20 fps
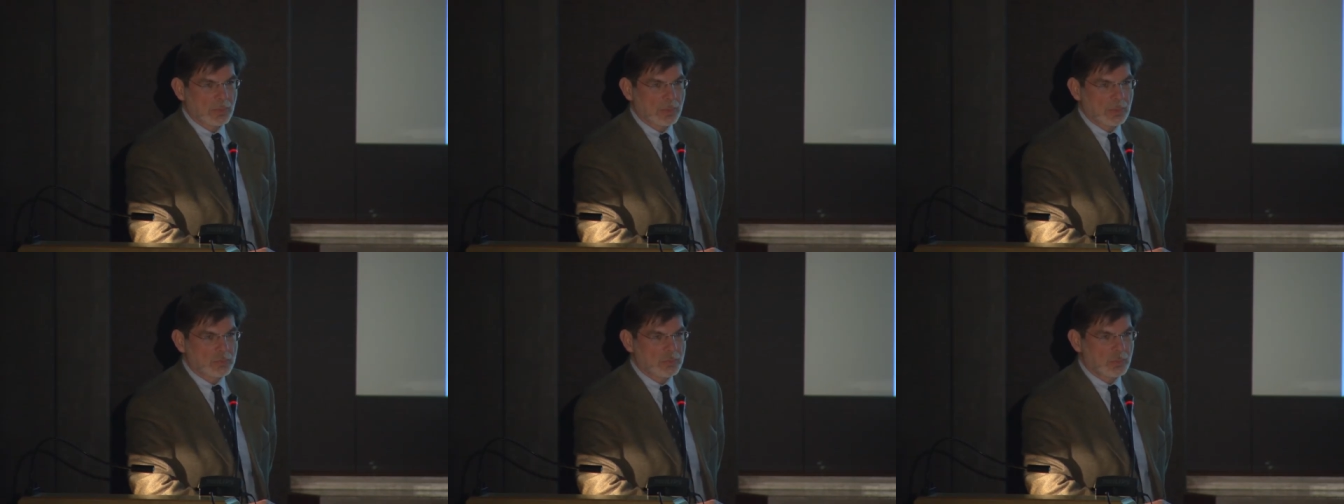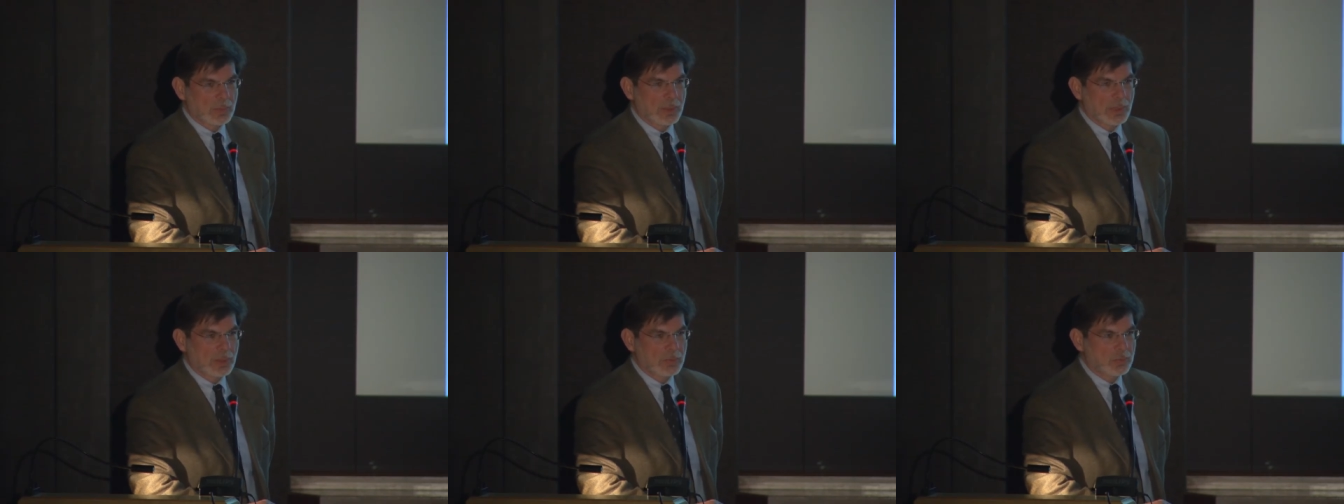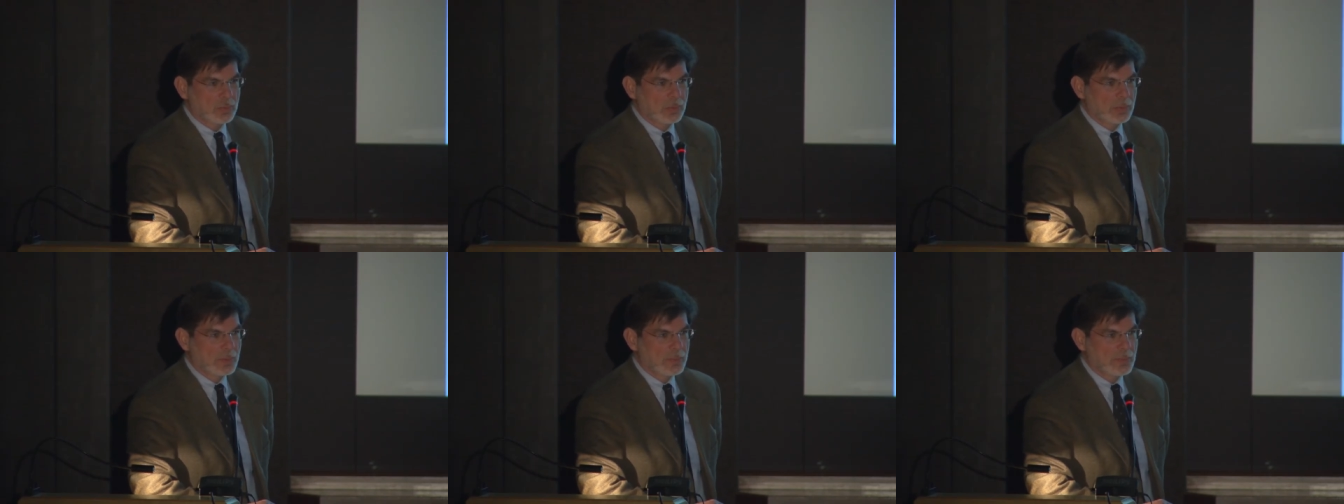
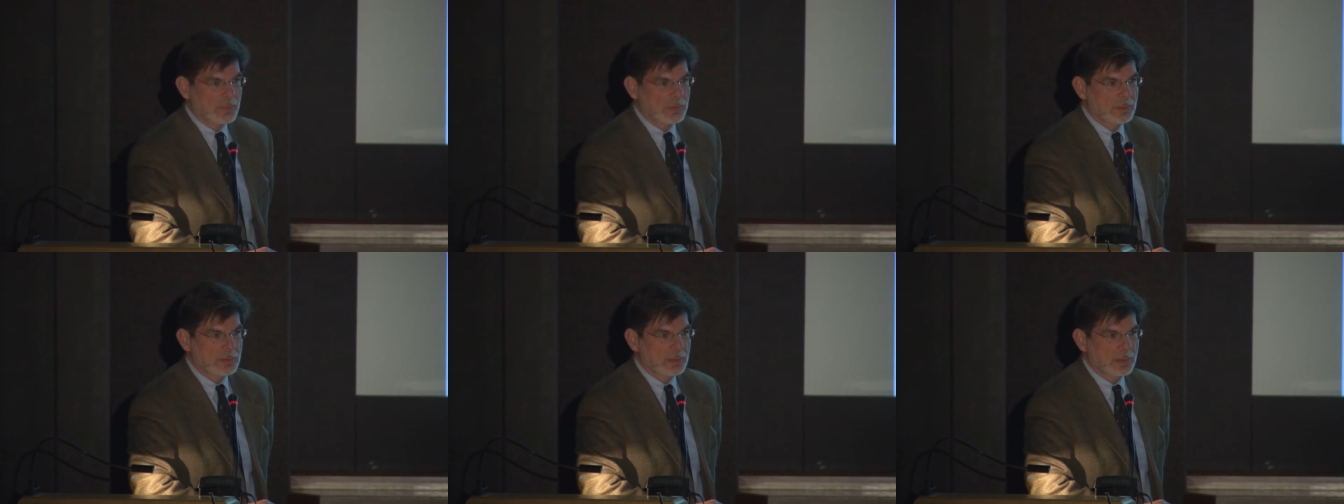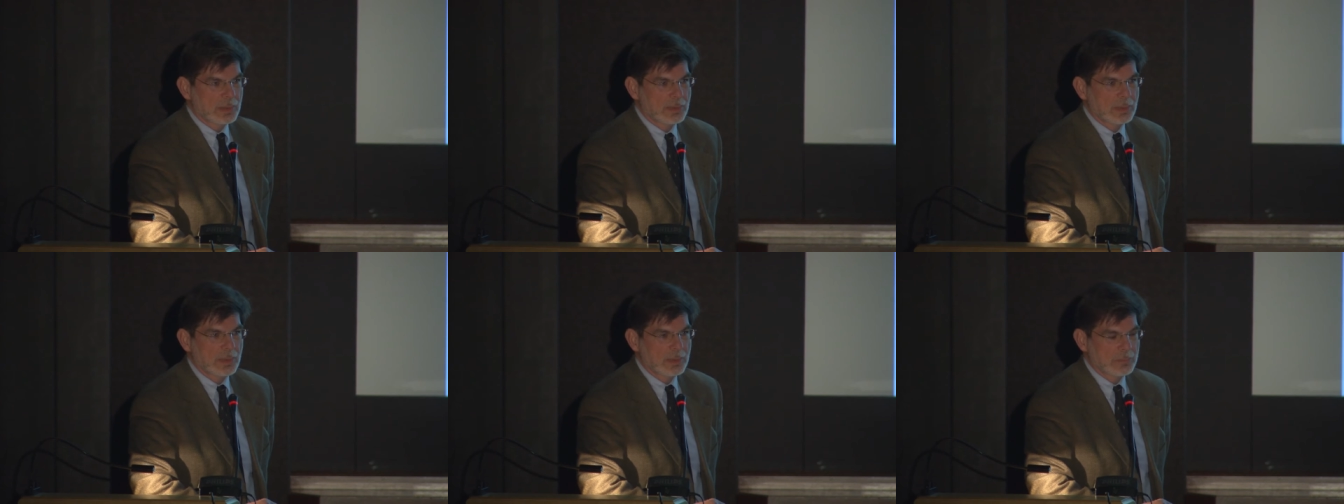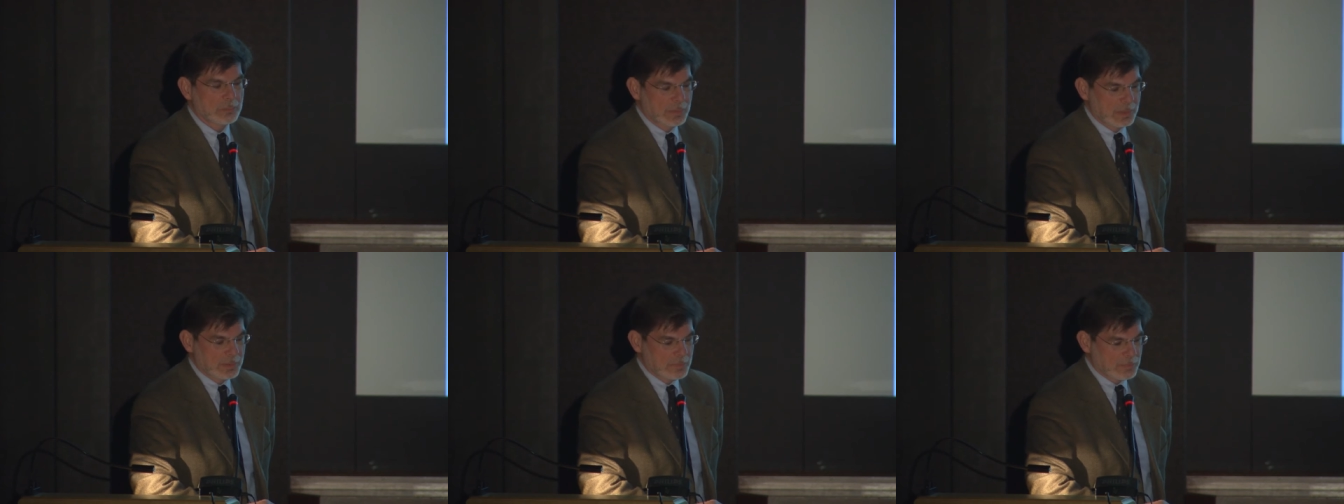education and the
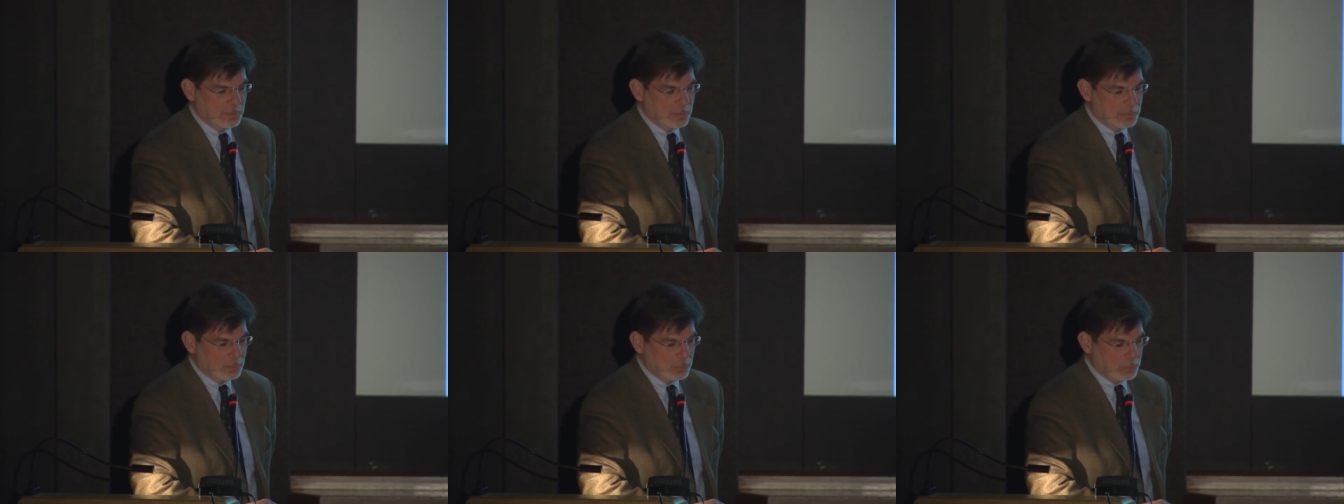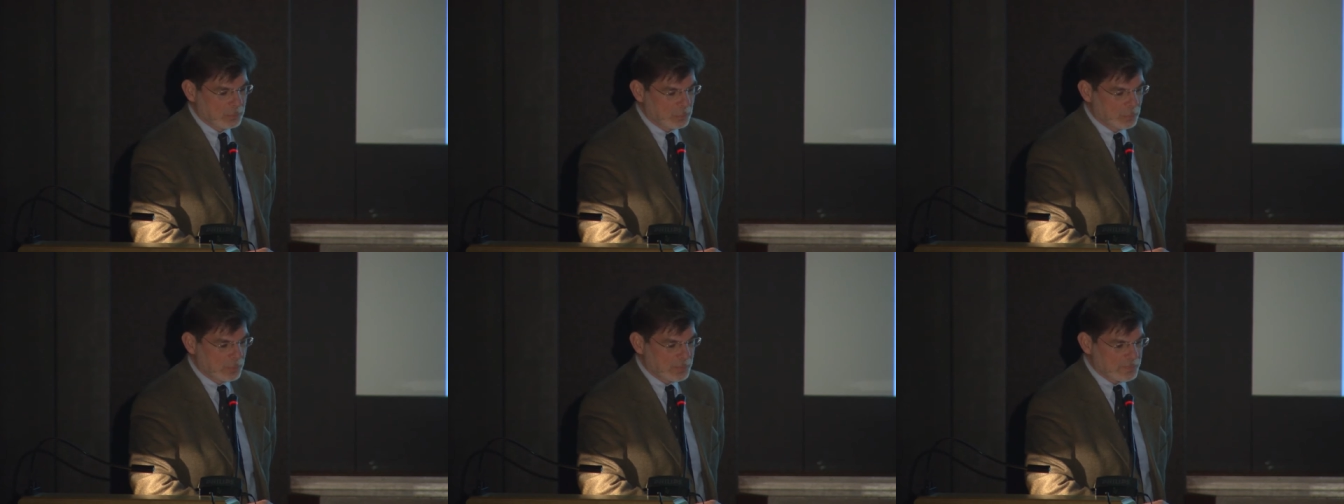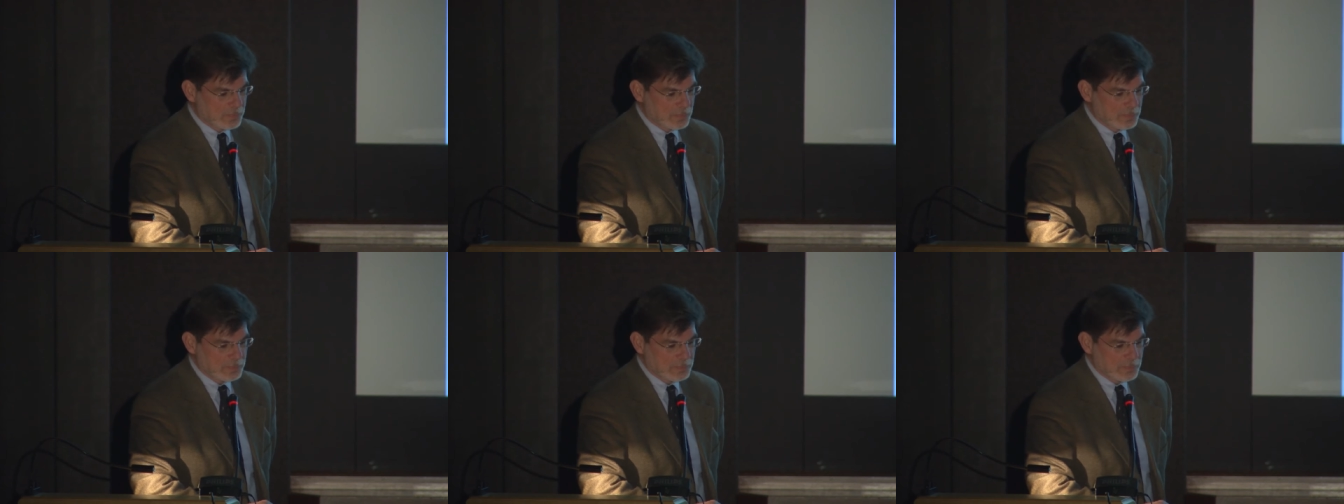entertainment sector, and we'll
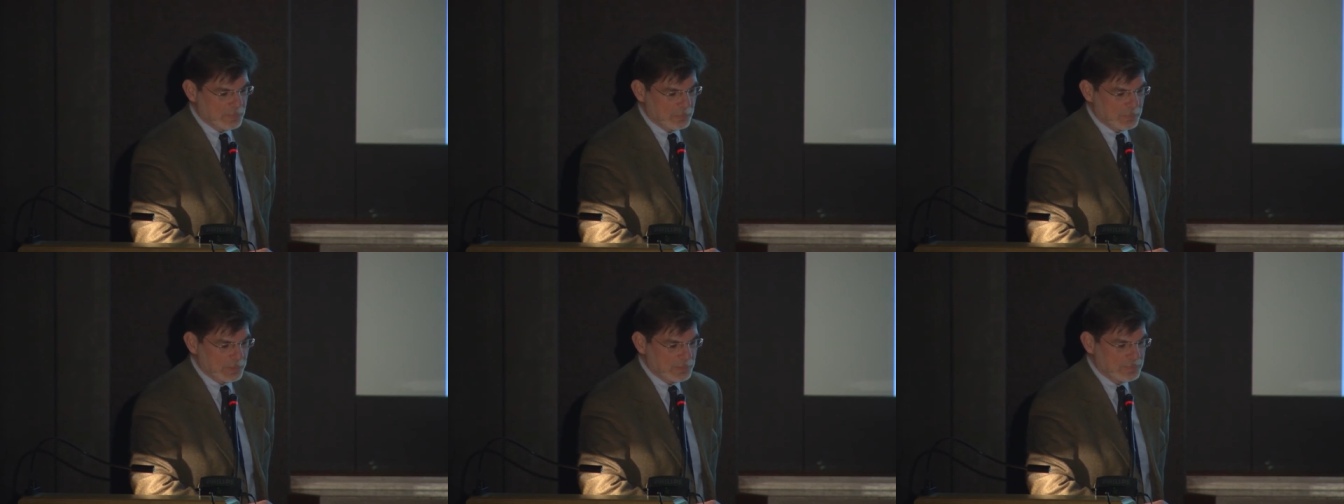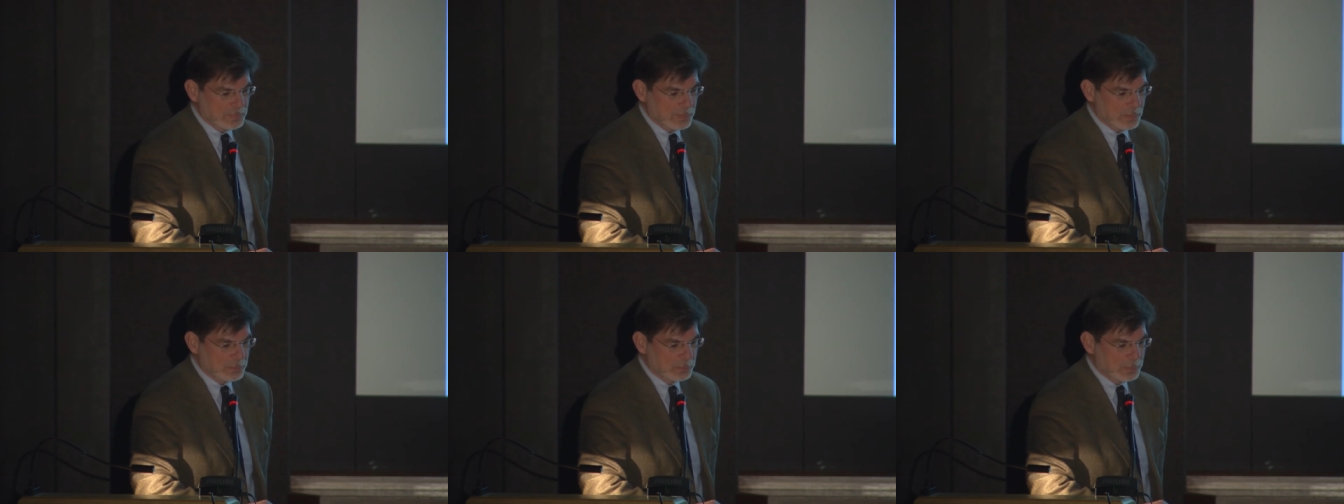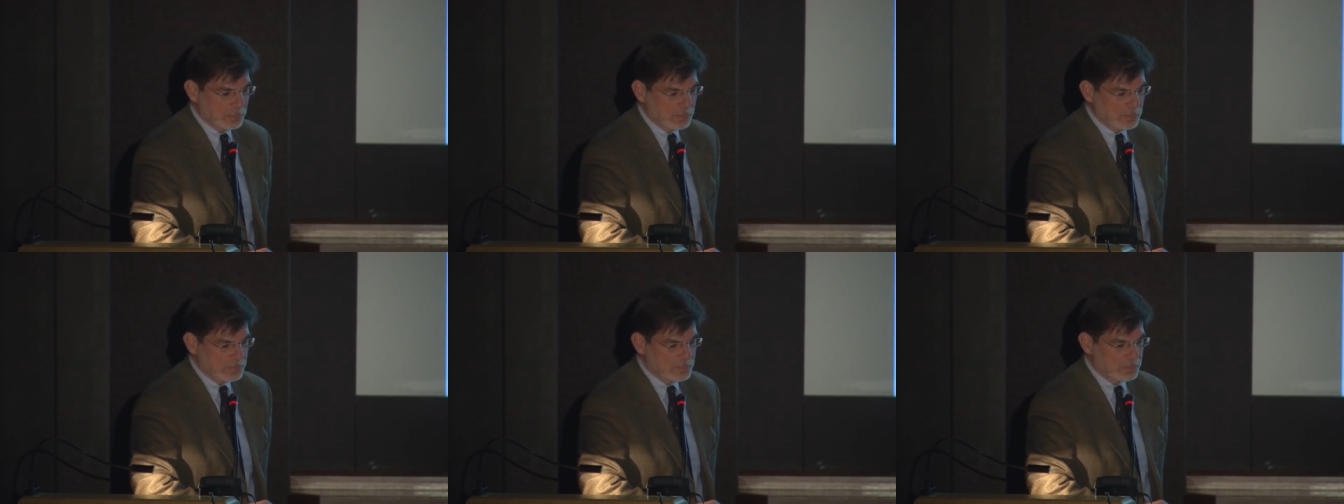see some
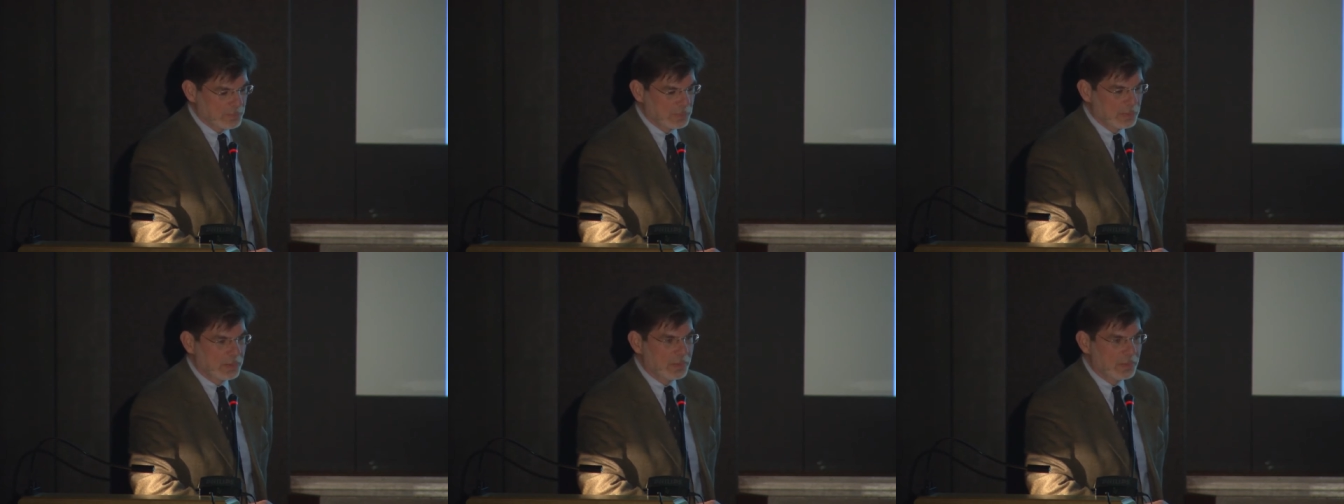examples.